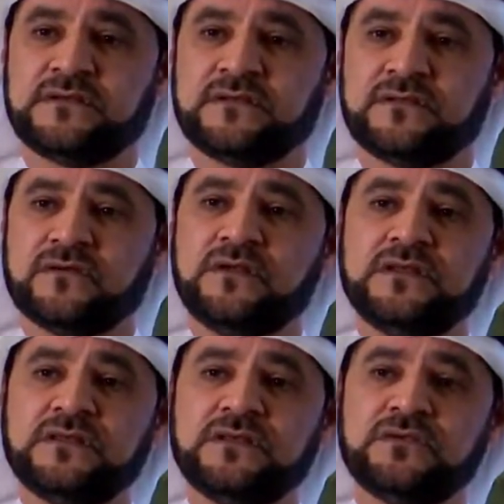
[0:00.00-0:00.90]
The
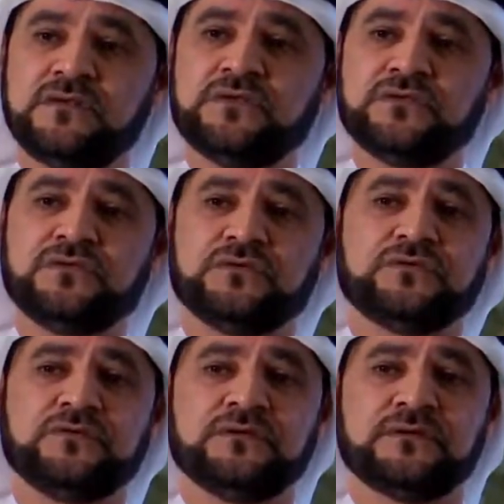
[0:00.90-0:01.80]
only thing you need to
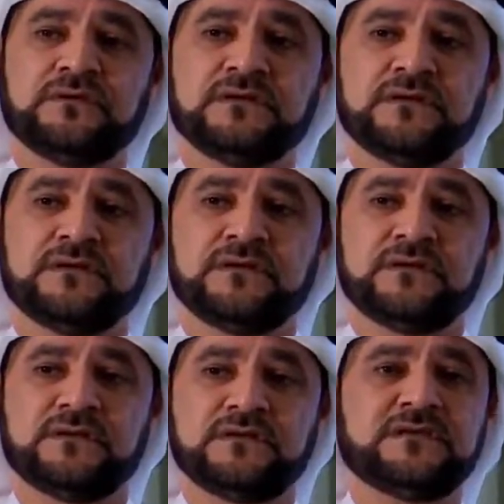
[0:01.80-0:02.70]
do
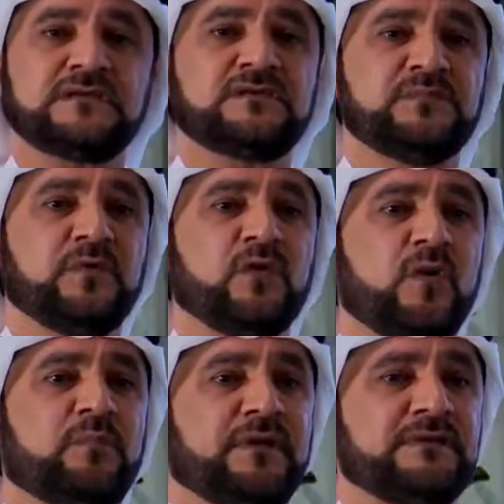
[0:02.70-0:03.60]
is just to be
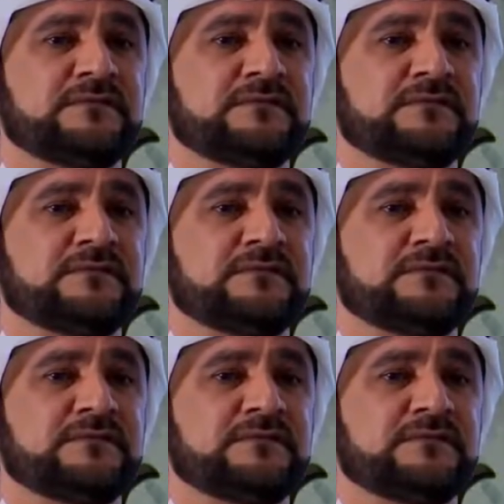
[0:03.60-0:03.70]
open